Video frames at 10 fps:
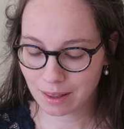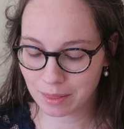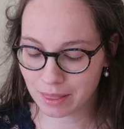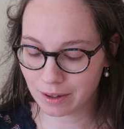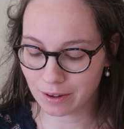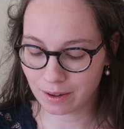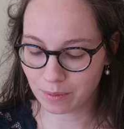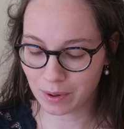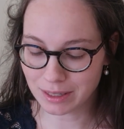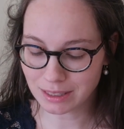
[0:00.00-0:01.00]
The
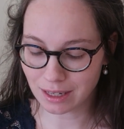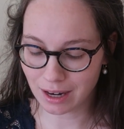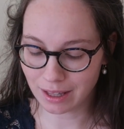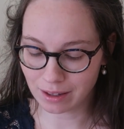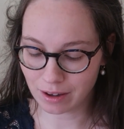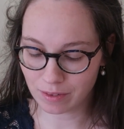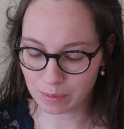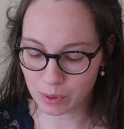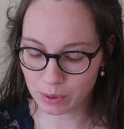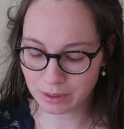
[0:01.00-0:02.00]
ones that I love
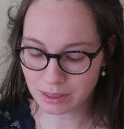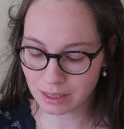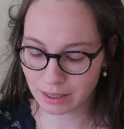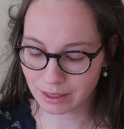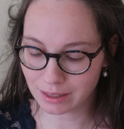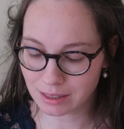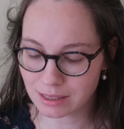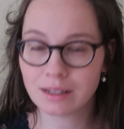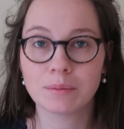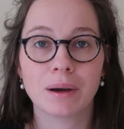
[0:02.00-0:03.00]
the most is